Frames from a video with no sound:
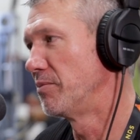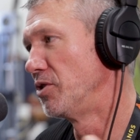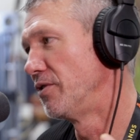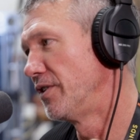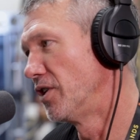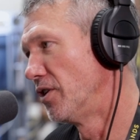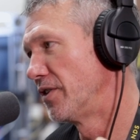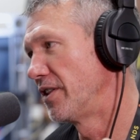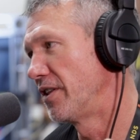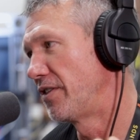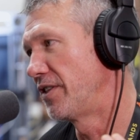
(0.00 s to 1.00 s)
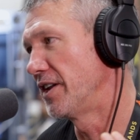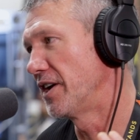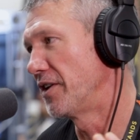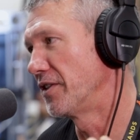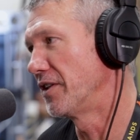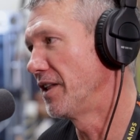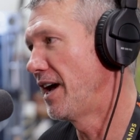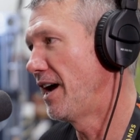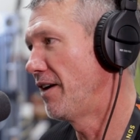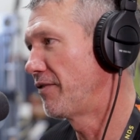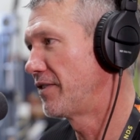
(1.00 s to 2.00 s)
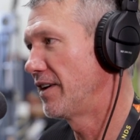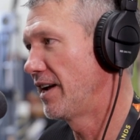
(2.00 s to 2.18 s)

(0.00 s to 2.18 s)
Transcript: move it over to the thin on the left,